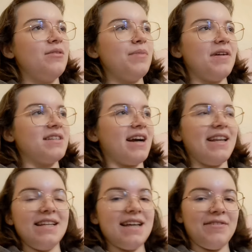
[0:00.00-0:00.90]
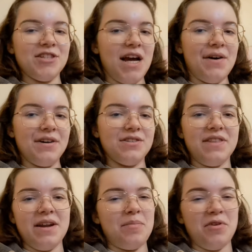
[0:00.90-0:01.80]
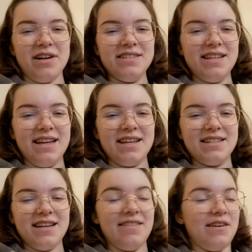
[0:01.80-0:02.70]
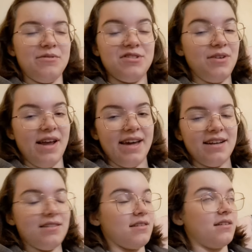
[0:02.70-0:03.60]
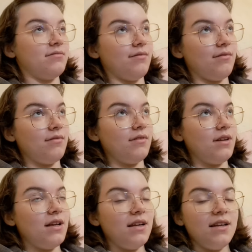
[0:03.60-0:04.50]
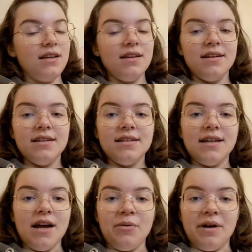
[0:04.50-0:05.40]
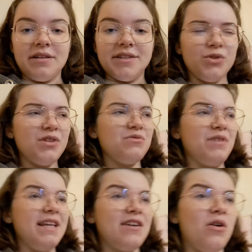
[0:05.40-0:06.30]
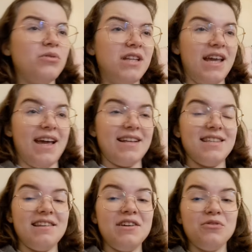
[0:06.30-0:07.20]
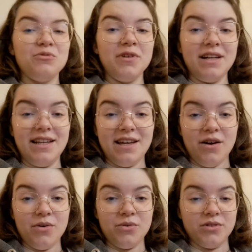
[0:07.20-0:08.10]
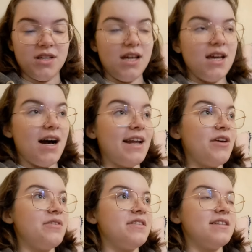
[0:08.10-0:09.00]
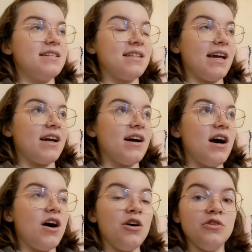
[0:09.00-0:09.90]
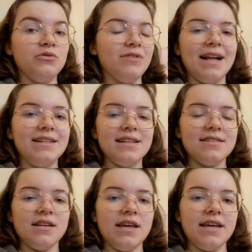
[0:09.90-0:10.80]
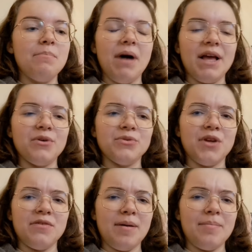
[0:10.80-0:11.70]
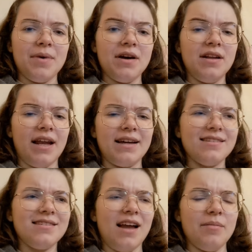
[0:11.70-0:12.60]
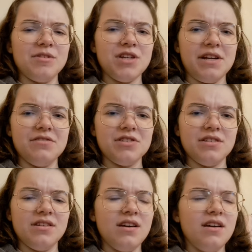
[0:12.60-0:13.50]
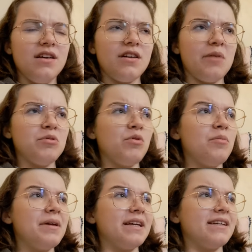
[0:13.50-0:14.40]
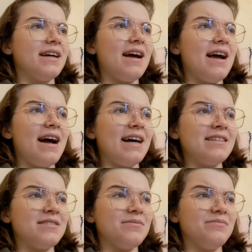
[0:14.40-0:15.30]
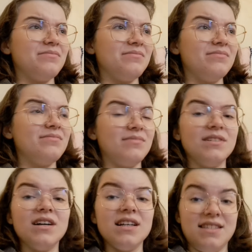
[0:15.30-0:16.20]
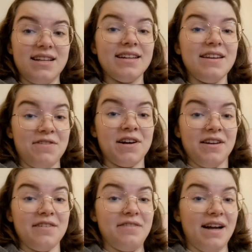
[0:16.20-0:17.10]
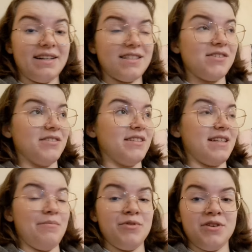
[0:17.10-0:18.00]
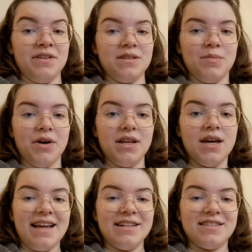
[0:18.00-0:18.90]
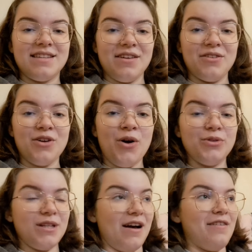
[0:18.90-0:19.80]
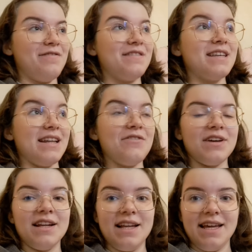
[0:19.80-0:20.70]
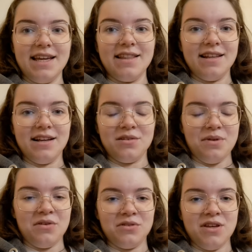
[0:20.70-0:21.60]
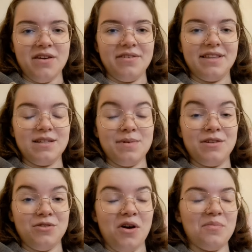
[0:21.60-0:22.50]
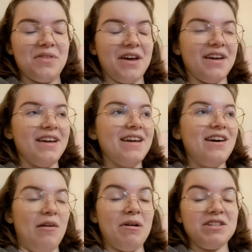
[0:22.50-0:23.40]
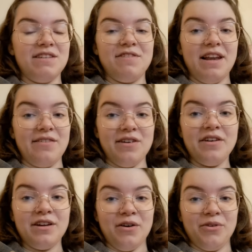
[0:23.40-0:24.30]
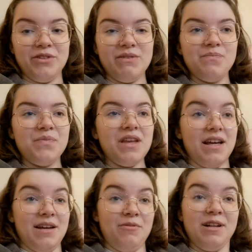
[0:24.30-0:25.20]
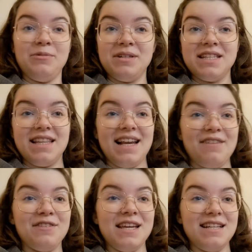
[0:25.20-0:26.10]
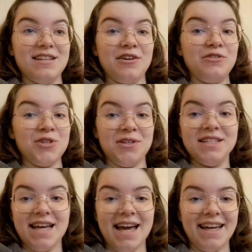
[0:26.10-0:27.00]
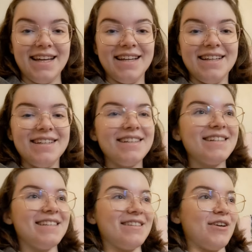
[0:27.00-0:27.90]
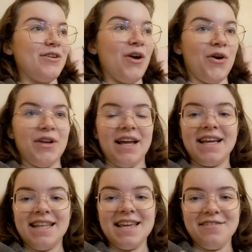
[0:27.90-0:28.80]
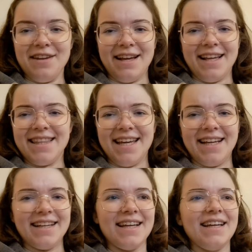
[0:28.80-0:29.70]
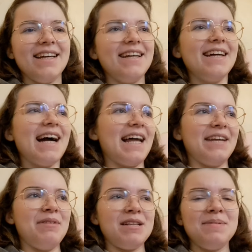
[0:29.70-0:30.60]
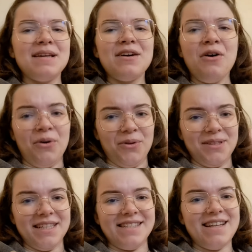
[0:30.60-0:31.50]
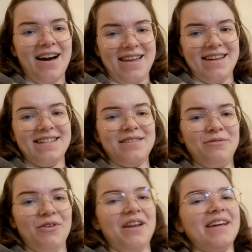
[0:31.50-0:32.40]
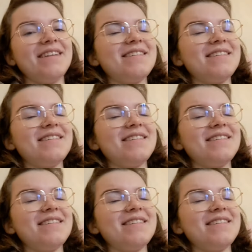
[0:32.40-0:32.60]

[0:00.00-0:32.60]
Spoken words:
But I was like, I need to have a shower. So then I procrastinated and then it was too late and I was like, oh well. Also, it's really cold in here. It suddenly got really cold. I know that this is like a horrendously mild November, like climate change and global warming has a significant effect on the temperature at this point. It is still cold enough, significantly in the last week or so, there's been a drop that I'm actually feeling very cold and I really wish that they left the heating on during the day because it's only on like in the evening, I think, and it makes me cold and tired in the morning.